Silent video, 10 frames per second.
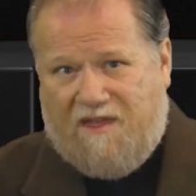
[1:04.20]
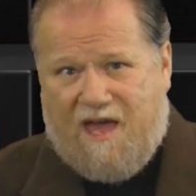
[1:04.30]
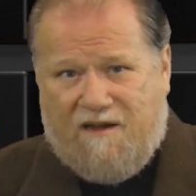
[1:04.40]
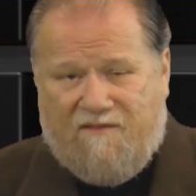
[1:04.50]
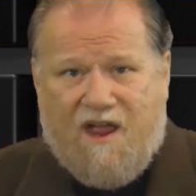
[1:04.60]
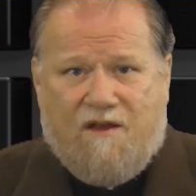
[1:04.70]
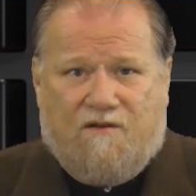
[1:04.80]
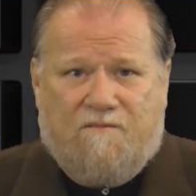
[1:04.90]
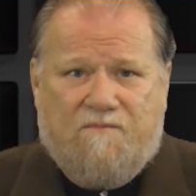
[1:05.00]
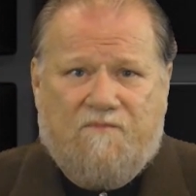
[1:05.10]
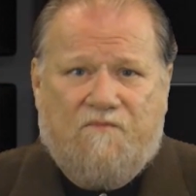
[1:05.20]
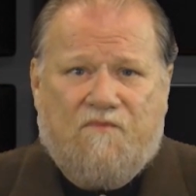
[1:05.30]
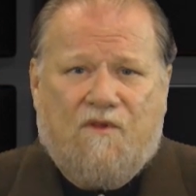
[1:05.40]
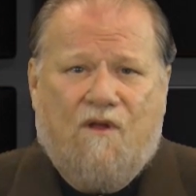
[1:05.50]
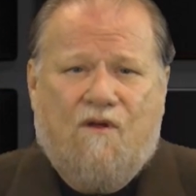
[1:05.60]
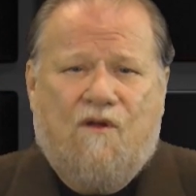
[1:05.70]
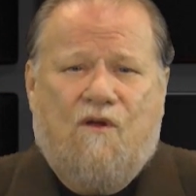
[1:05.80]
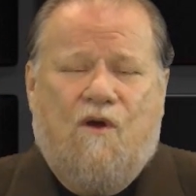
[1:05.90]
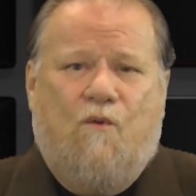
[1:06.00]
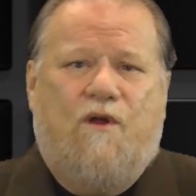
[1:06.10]
that event.
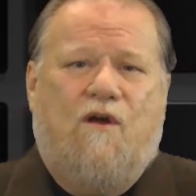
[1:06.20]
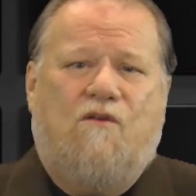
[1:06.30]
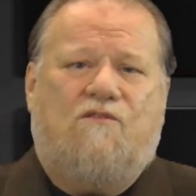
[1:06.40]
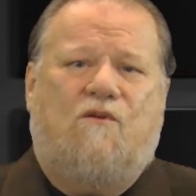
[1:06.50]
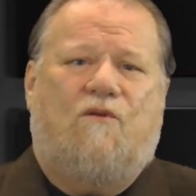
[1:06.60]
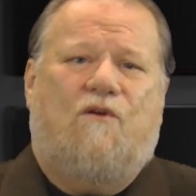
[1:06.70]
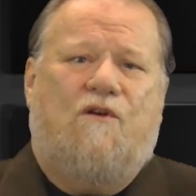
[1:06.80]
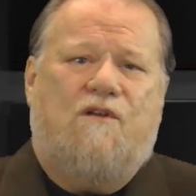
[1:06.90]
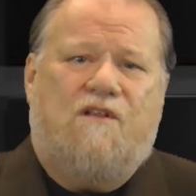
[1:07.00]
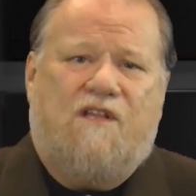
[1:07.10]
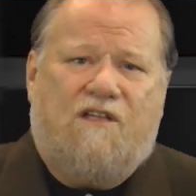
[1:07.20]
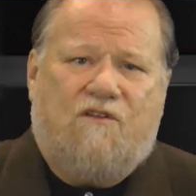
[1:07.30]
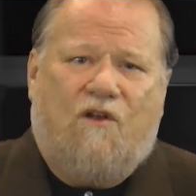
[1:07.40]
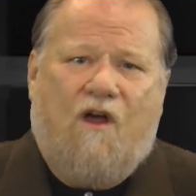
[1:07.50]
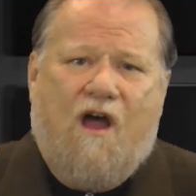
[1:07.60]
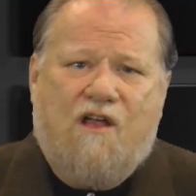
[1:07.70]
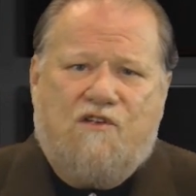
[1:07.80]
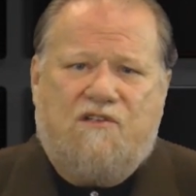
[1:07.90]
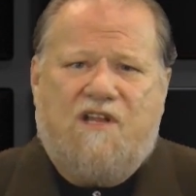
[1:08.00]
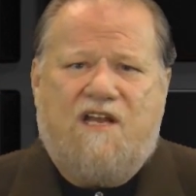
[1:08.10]
We also learned that the Lodge
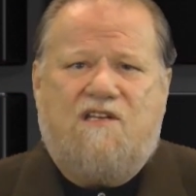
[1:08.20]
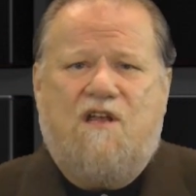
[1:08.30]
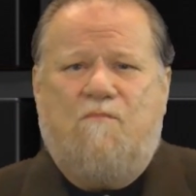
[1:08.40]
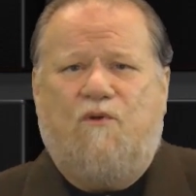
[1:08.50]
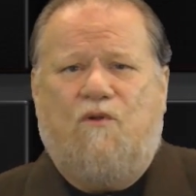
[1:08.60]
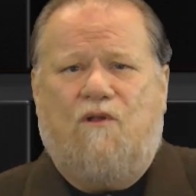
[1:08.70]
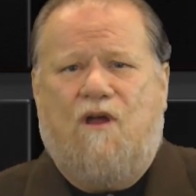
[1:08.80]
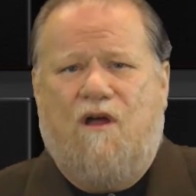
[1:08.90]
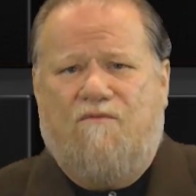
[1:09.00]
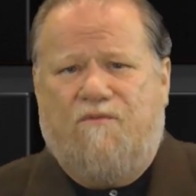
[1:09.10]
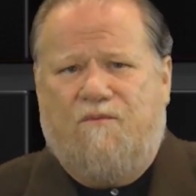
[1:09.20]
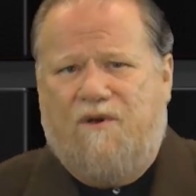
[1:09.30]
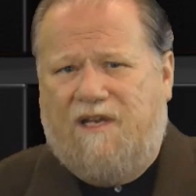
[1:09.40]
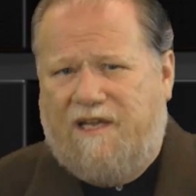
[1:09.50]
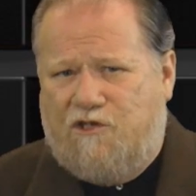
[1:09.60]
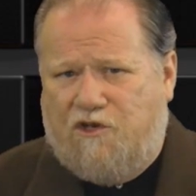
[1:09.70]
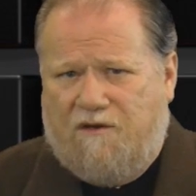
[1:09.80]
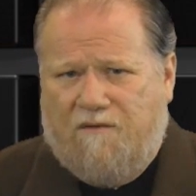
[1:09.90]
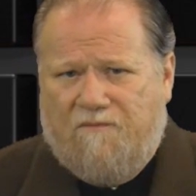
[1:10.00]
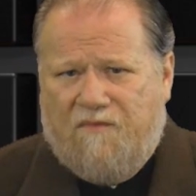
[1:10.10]
is a temple of
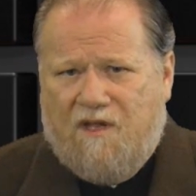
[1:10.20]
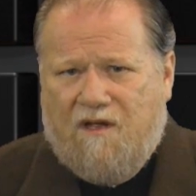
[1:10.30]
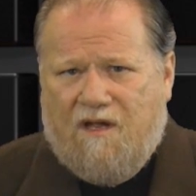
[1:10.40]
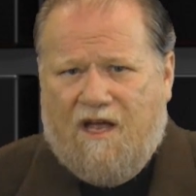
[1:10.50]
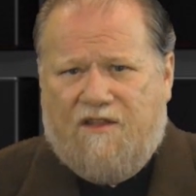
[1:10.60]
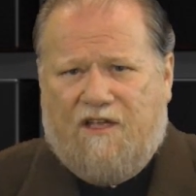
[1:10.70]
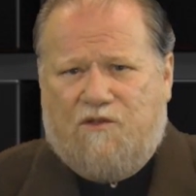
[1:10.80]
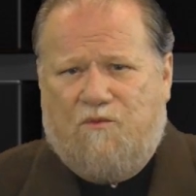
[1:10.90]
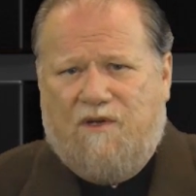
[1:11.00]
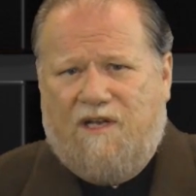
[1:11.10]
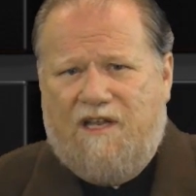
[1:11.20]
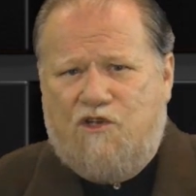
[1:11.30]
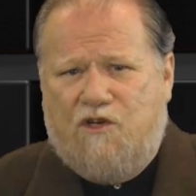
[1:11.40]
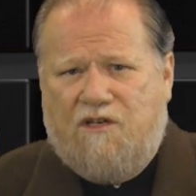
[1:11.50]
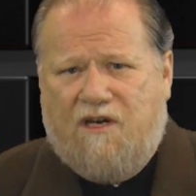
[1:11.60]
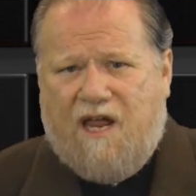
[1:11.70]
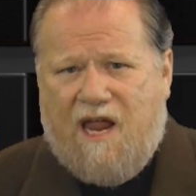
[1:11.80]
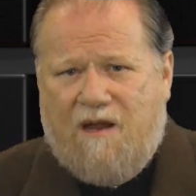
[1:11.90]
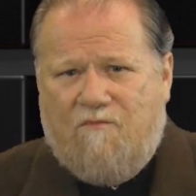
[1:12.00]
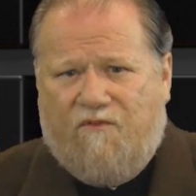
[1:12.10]
religion, and that the religion
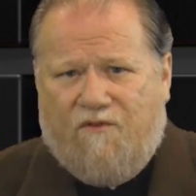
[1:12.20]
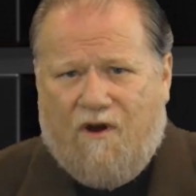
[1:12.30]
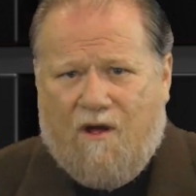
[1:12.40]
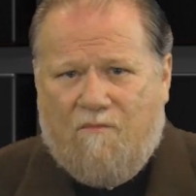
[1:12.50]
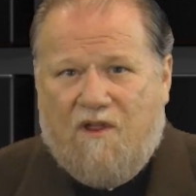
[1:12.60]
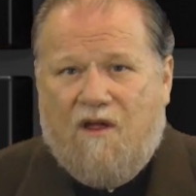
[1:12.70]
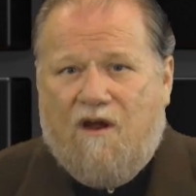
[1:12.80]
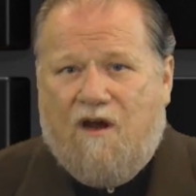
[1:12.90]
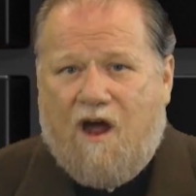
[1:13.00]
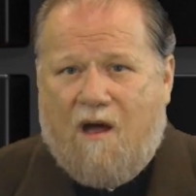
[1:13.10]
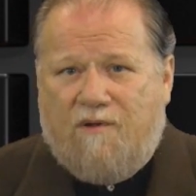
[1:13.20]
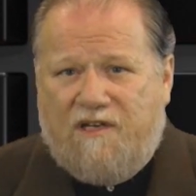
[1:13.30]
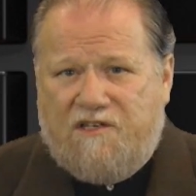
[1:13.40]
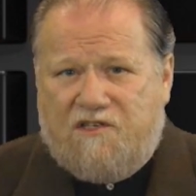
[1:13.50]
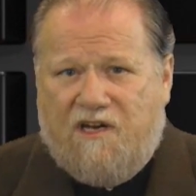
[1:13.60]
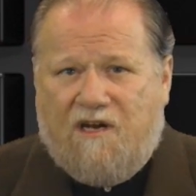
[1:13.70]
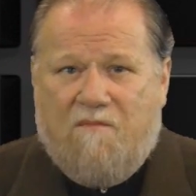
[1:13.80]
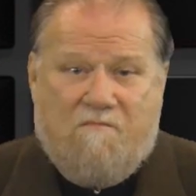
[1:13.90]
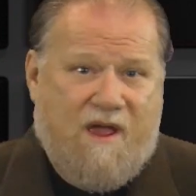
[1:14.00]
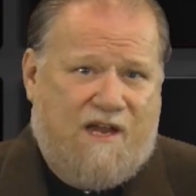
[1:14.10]
came from Kabbalistic
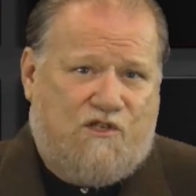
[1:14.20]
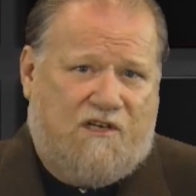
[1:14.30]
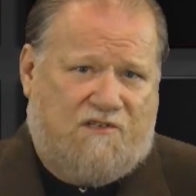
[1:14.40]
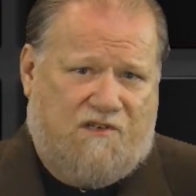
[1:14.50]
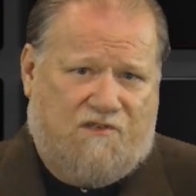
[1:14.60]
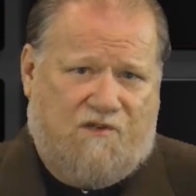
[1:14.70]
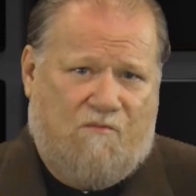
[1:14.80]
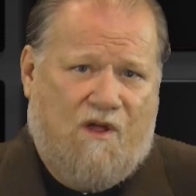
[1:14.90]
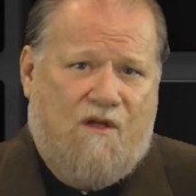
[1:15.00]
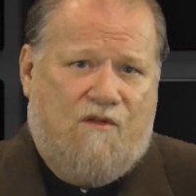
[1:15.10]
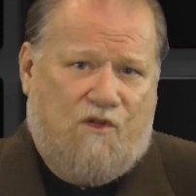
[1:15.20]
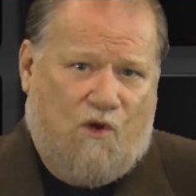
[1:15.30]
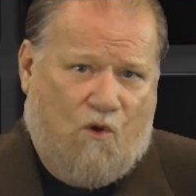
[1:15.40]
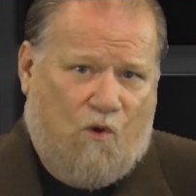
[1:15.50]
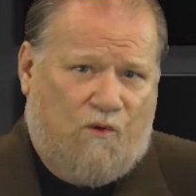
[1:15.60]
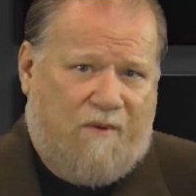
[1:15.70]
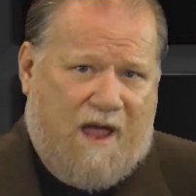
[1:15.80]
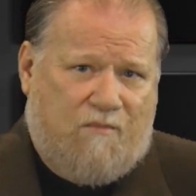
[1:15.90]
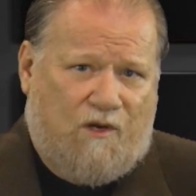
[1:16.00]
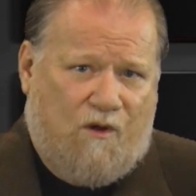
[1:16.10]
magic system, the old
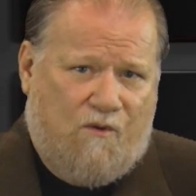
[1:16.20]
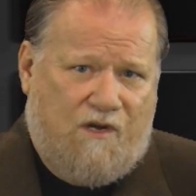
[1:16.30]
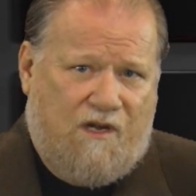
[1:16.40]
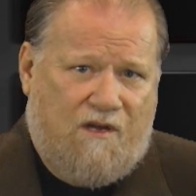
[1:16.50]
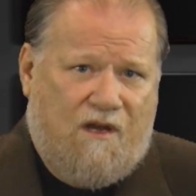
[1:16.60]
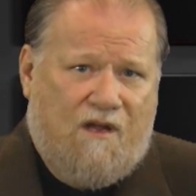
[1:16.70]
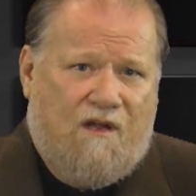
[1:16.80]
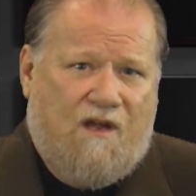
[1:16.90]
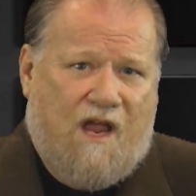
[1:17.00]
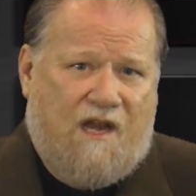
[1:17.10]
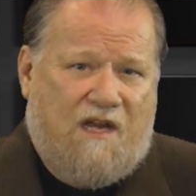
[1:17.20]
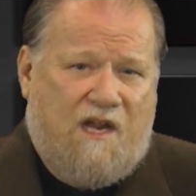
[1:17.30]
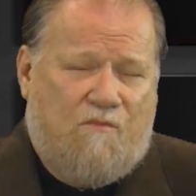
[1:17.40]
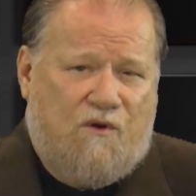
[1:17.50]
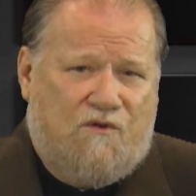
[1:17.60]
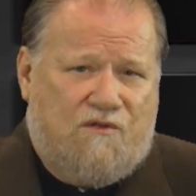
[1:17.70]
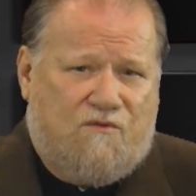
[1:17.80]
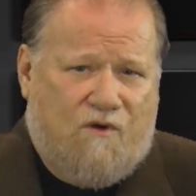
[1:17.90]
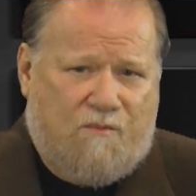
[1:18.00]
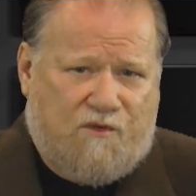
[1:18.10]
Babylonian and Hebrew
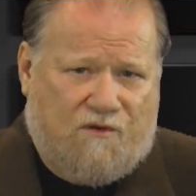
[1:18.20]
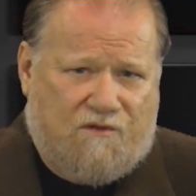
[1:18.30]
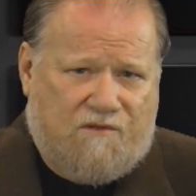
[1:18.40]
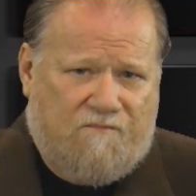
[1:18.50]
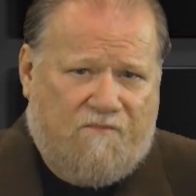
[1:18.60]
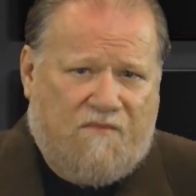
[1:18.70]
scriptures,